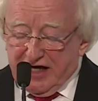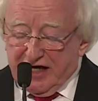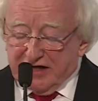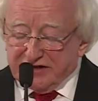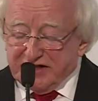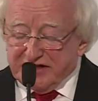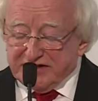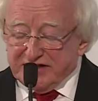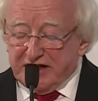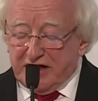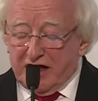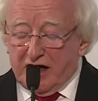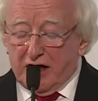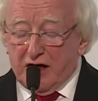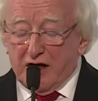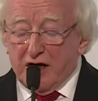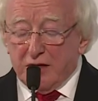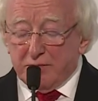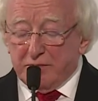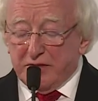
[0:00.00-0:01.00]
and is in
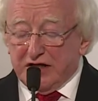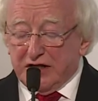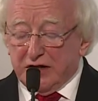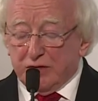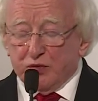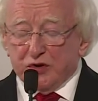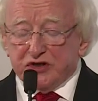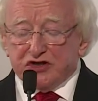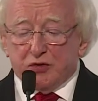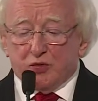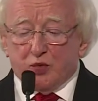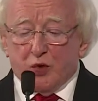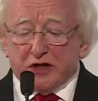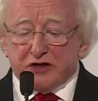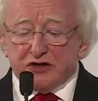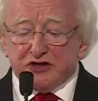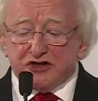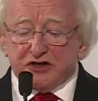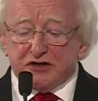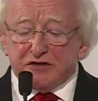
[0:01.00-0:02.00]
harmony with the
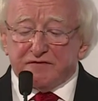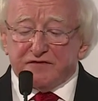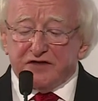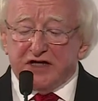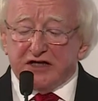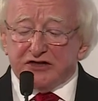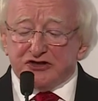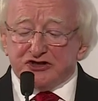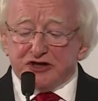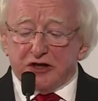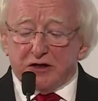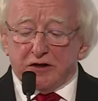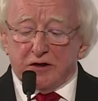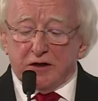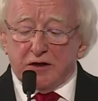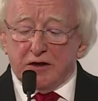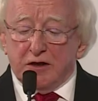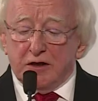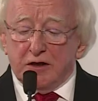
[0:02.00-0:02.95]
wonder of nature.